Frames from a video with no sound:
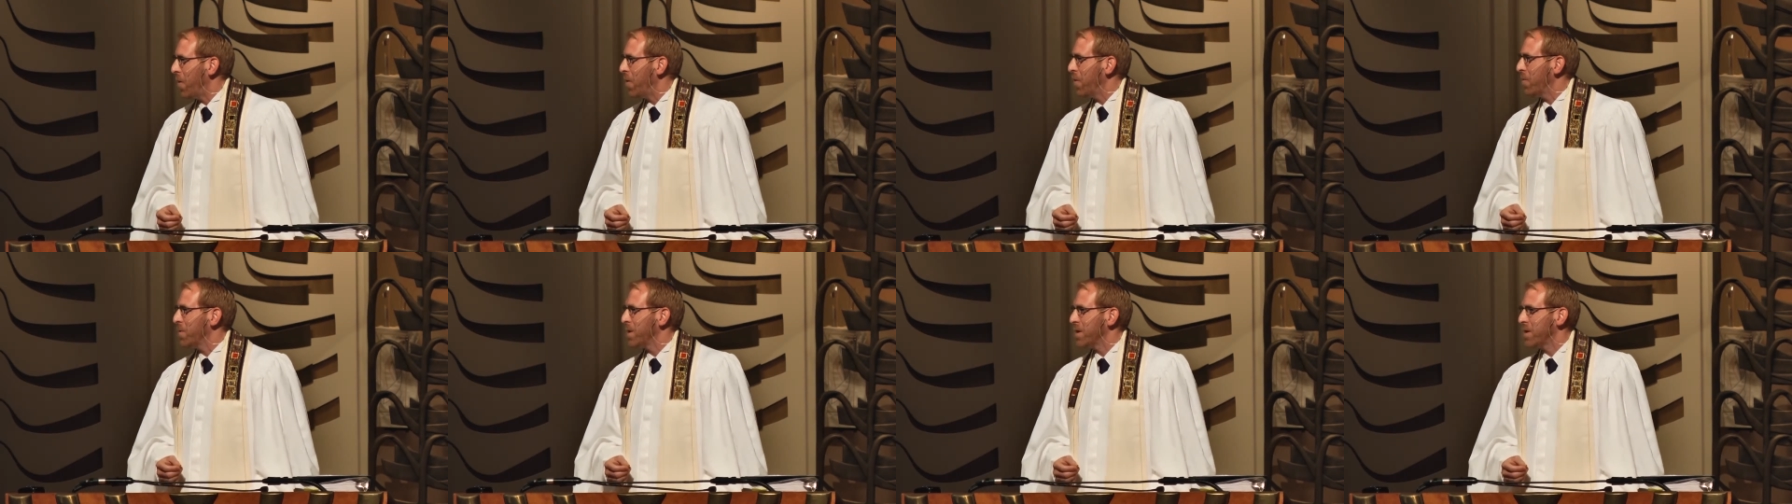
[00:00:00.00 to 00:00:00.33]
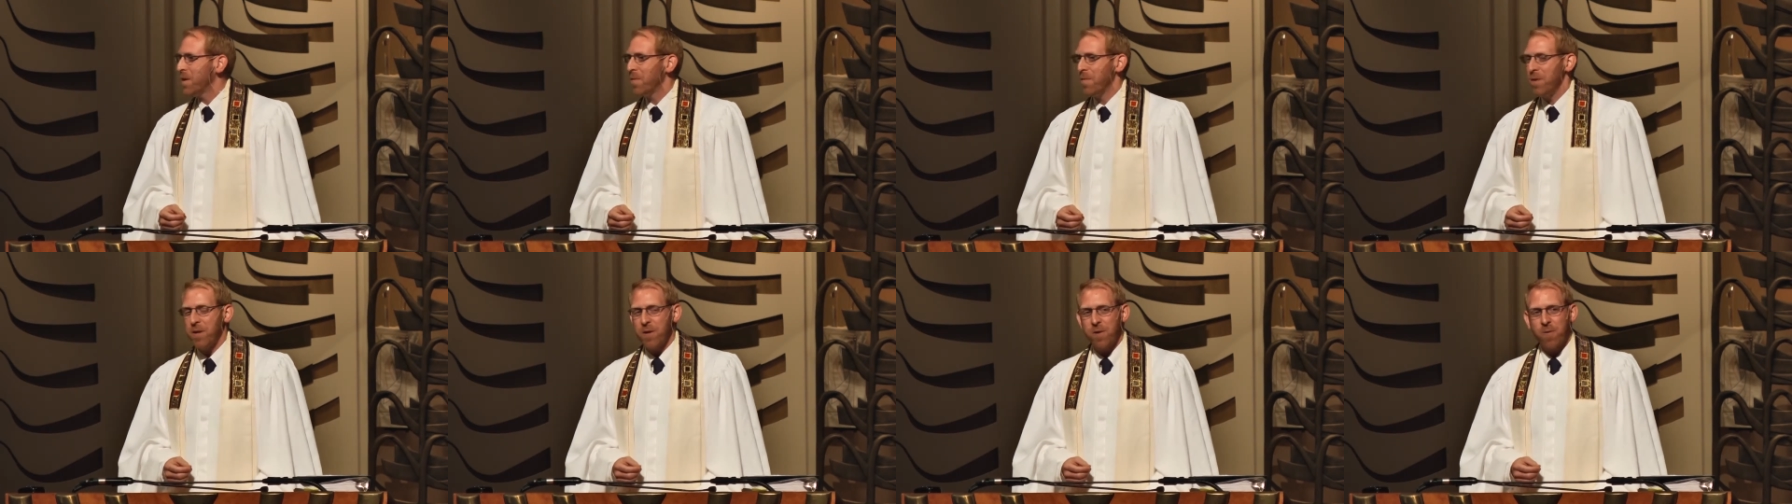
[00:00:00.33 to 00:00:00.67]
home to
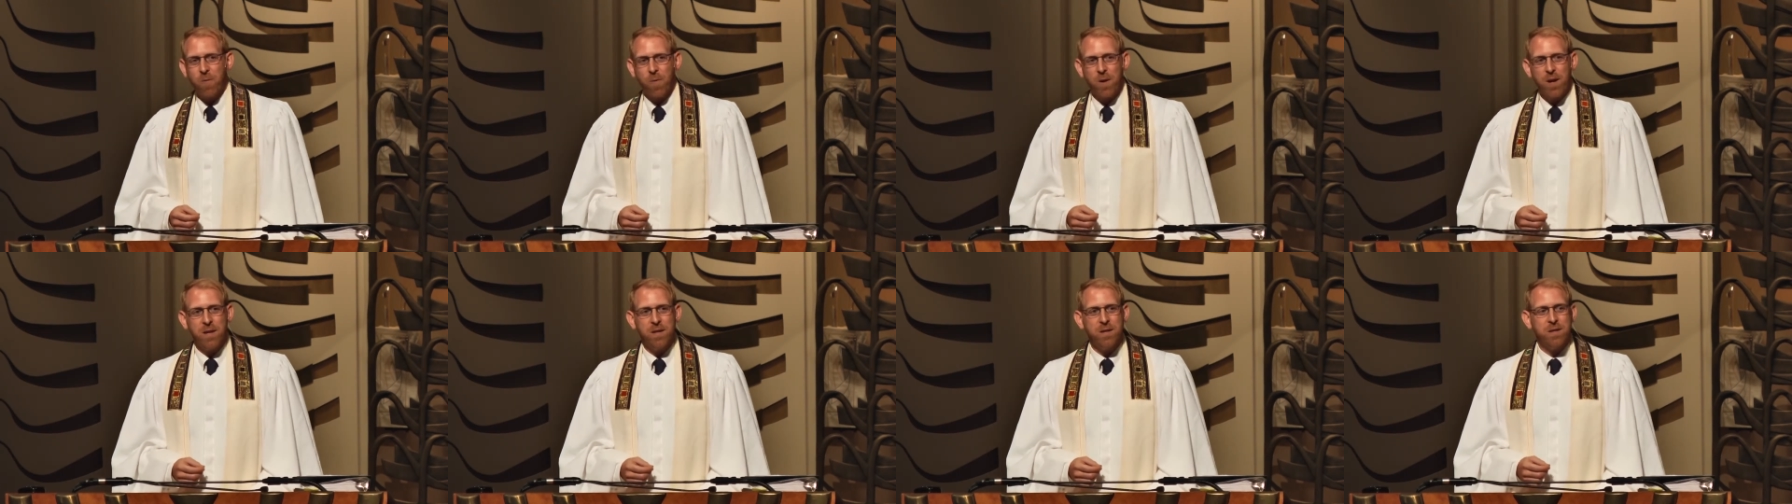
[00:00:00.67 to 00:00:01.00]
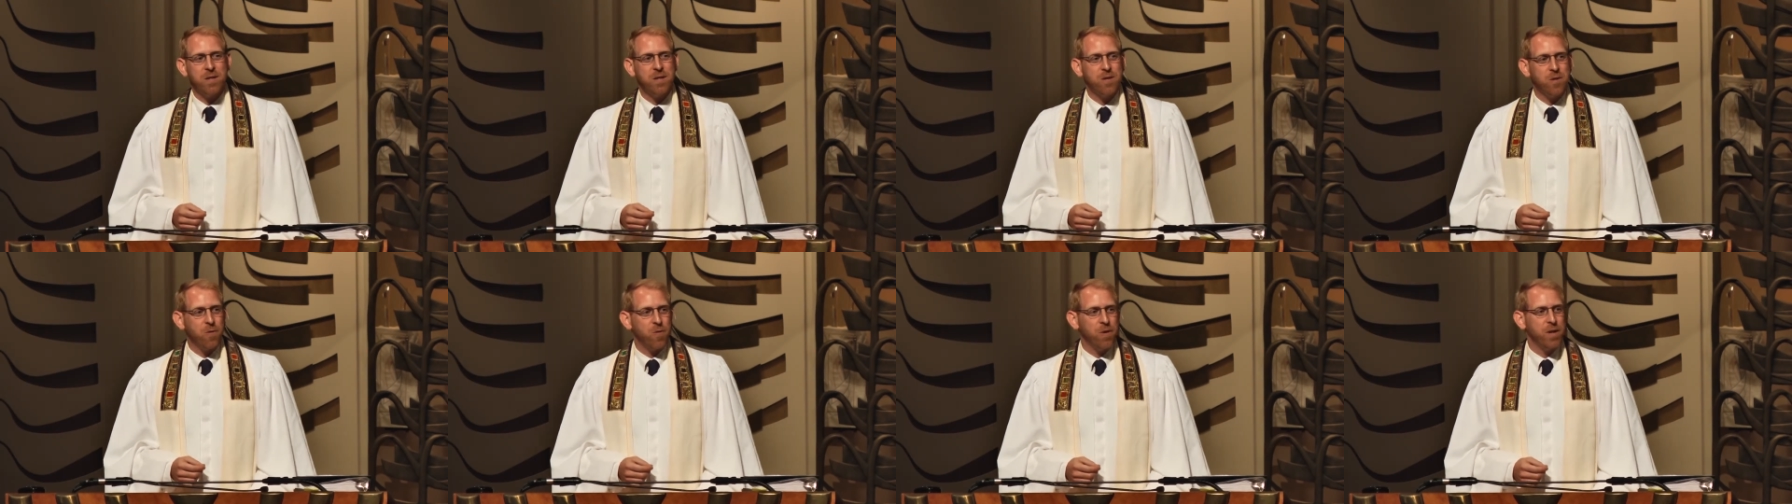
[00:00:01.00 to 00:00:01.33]
some of the
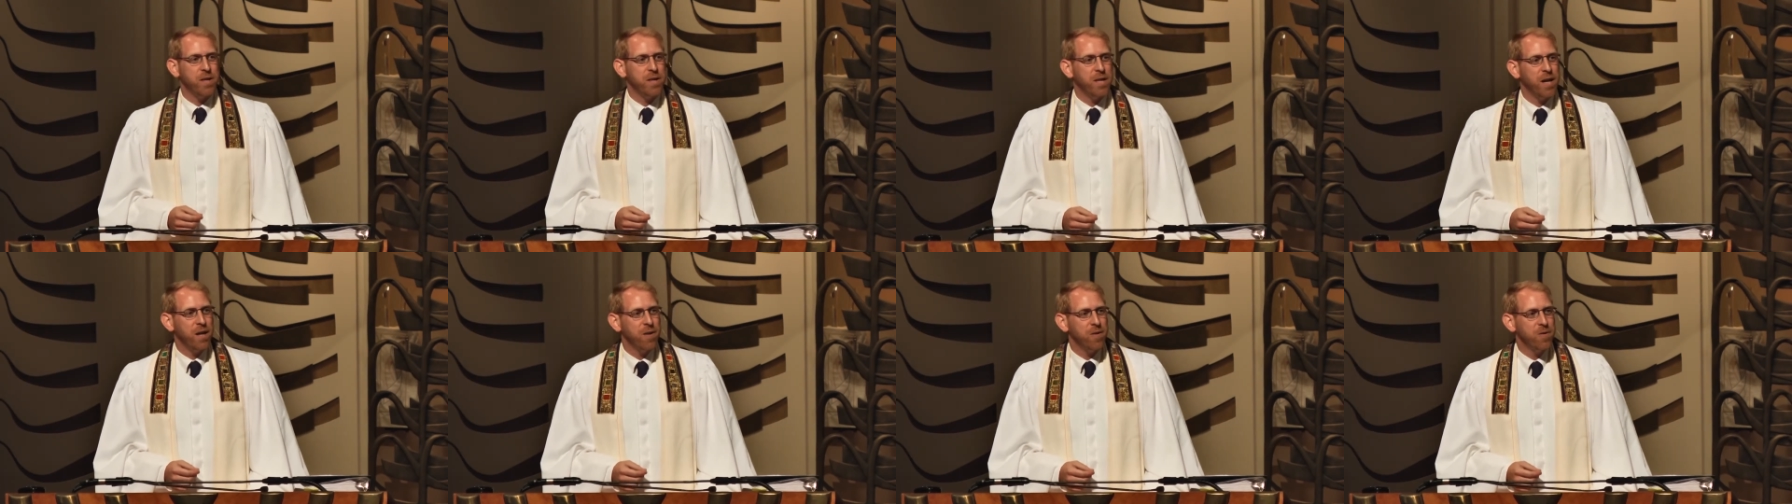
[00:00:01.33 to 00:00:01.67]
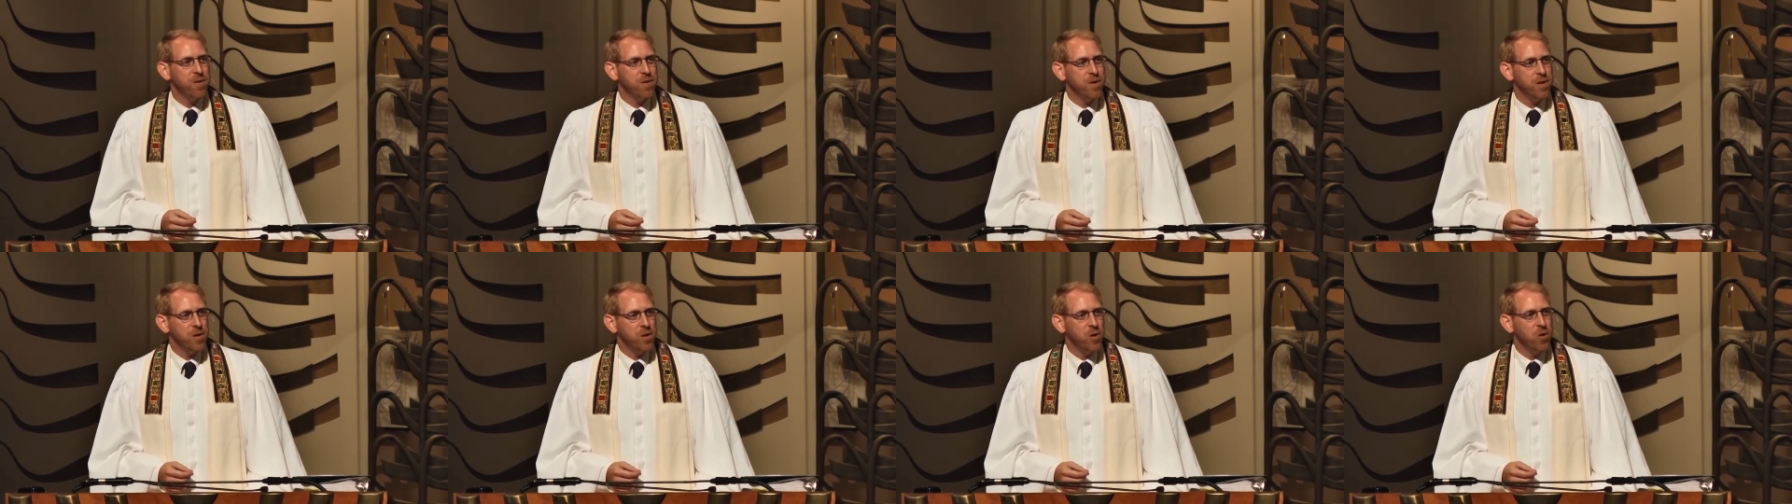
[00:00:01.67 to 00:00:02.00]
greatest
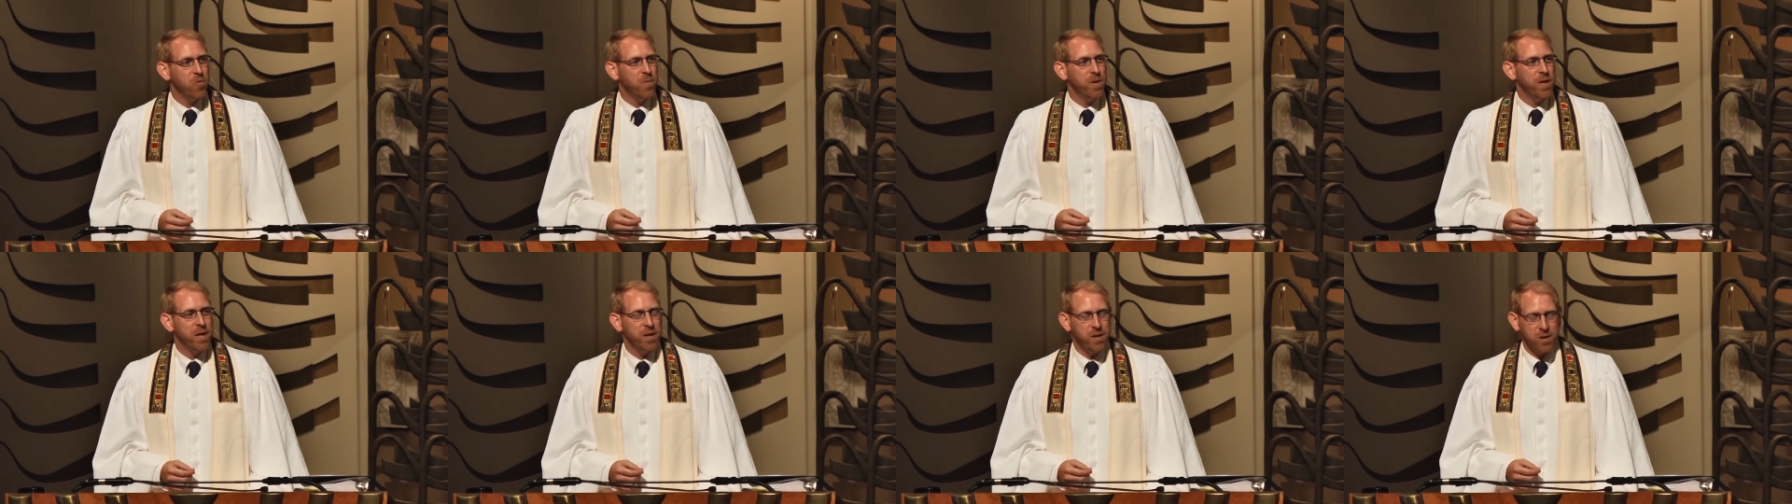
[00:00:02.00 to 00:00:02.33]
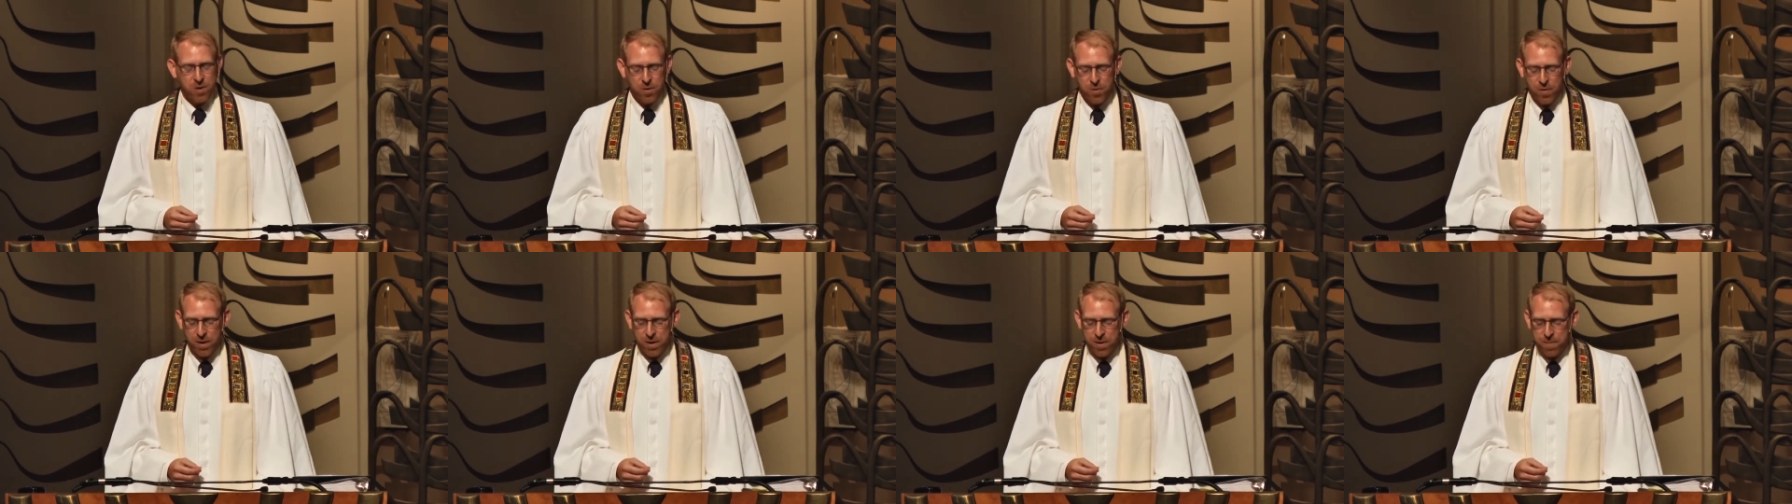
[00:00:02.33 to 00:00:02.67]
storytellers in human
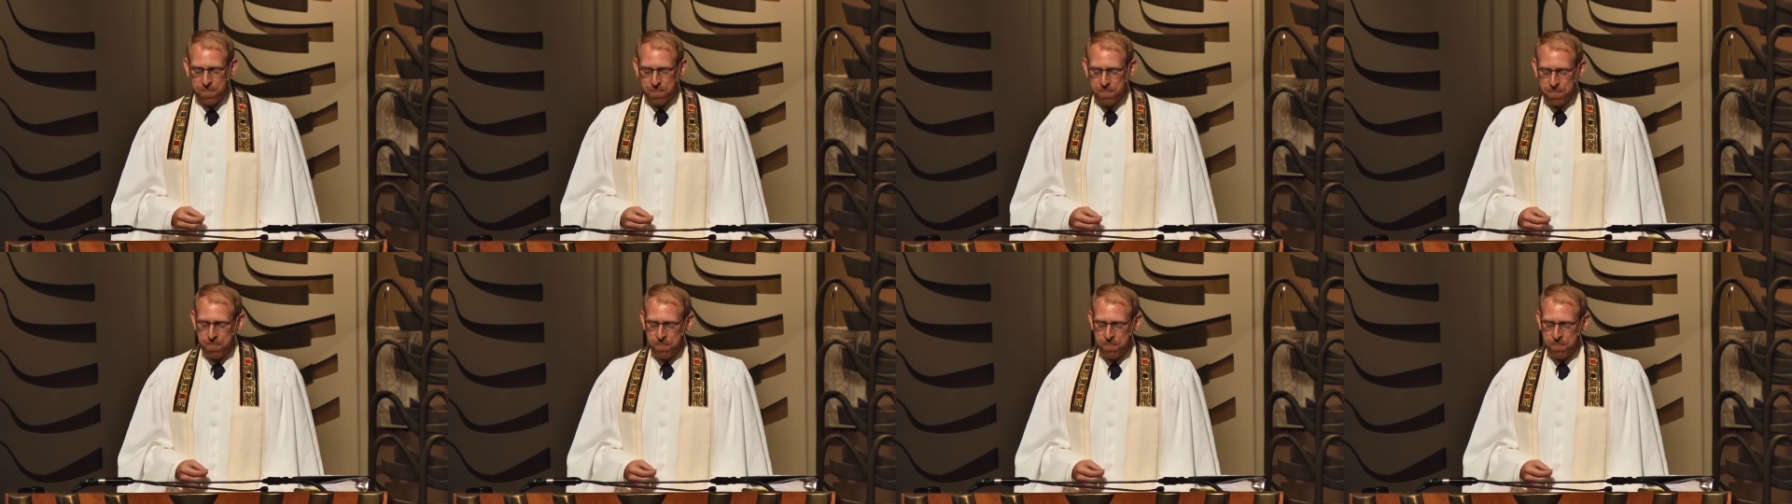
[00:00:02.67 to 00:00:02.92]
history.